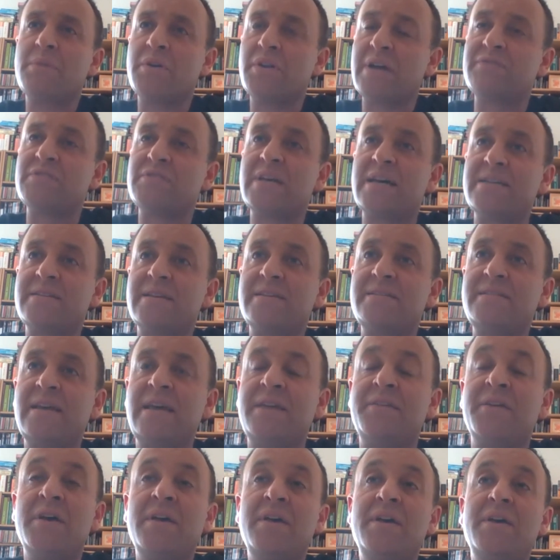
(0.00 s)
But as I
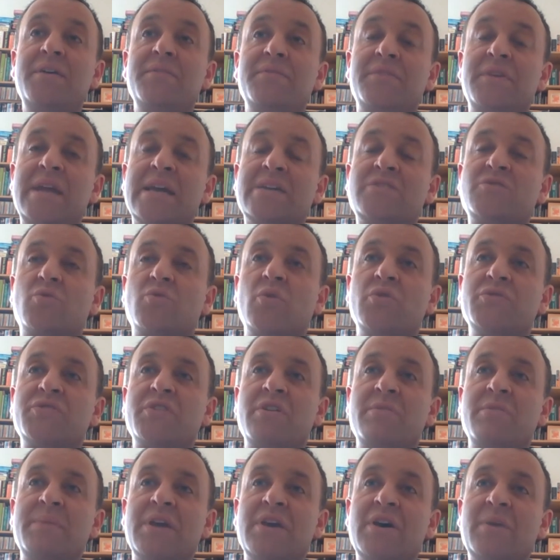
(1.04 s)
said, the next course
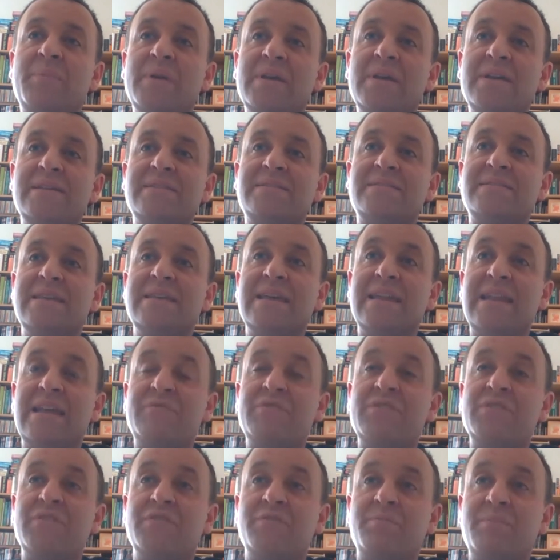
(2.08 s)
coming up is the
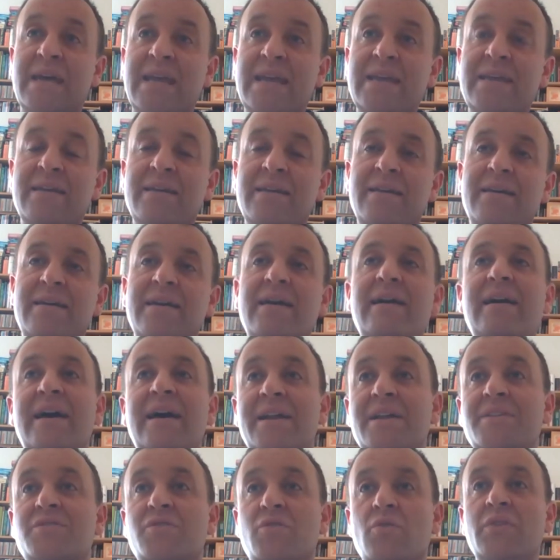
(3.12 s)
11th of May.
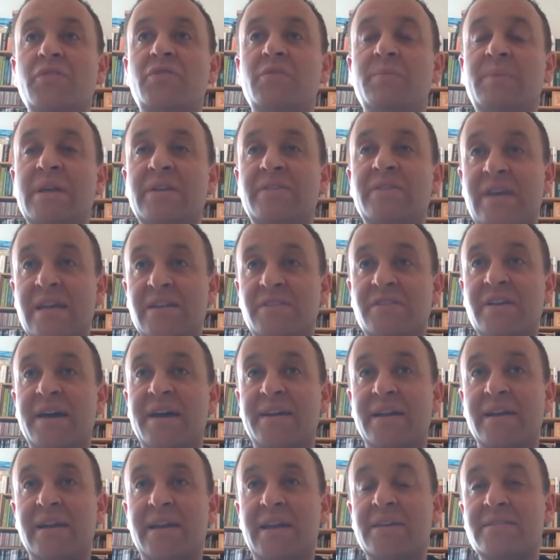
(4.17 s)
And it's going to be in data
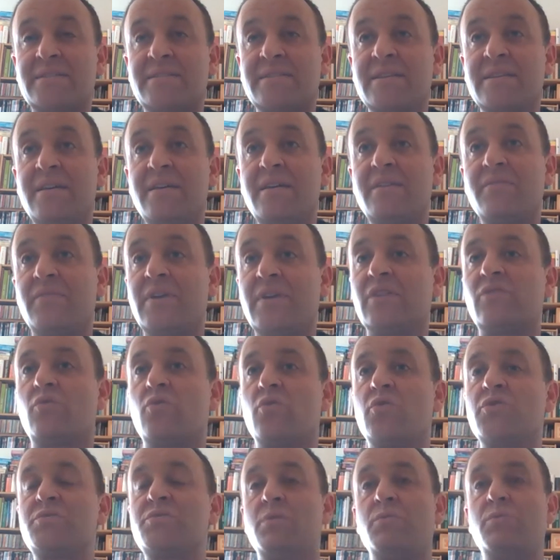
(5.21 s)
analytics. That
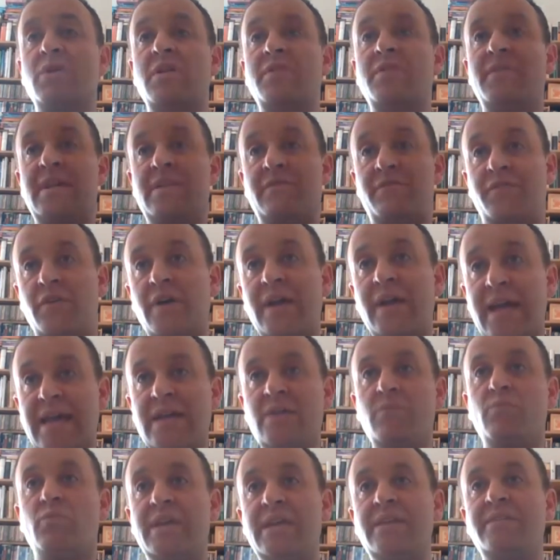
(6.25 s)
course will run then for
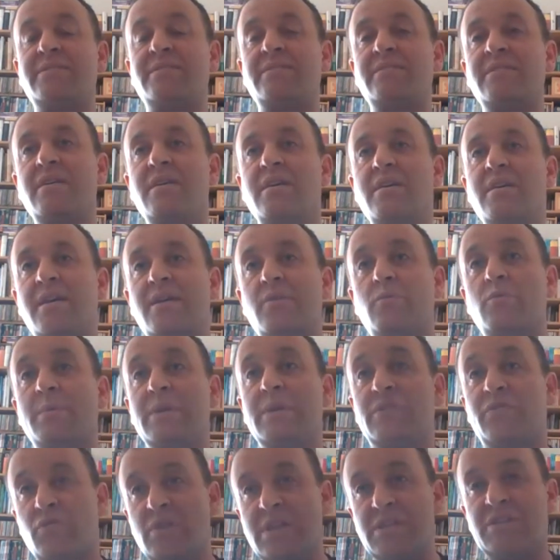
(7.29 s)
8 weeks. It will
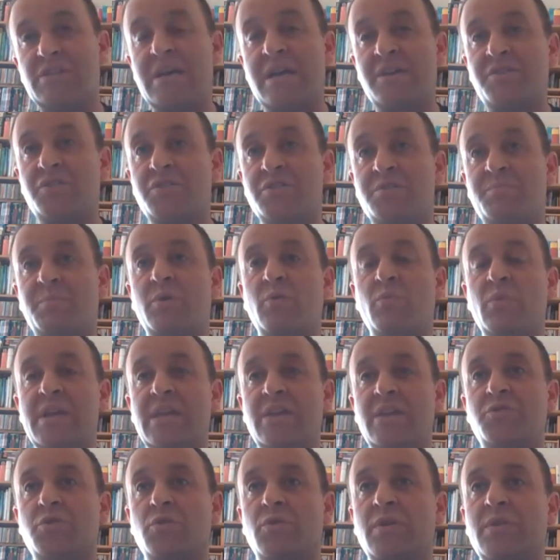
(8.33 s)
be 3 sessions per
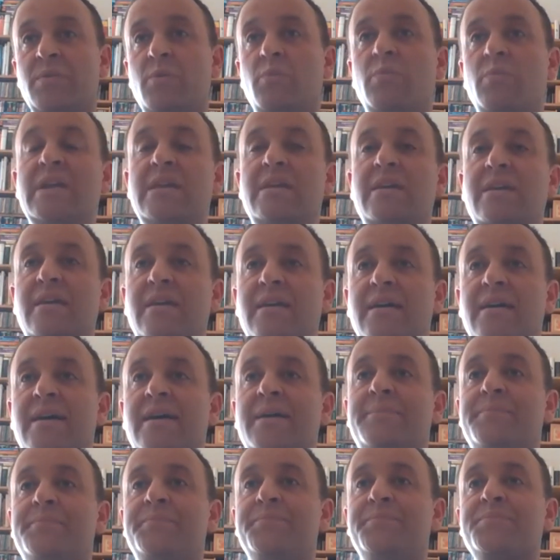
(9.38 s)
week during the week.
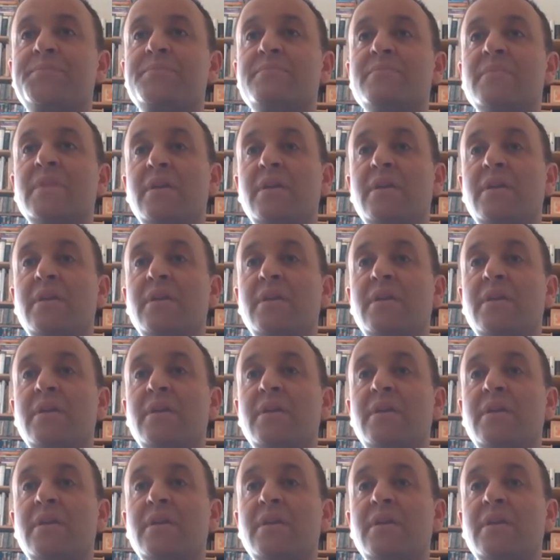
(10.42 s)
And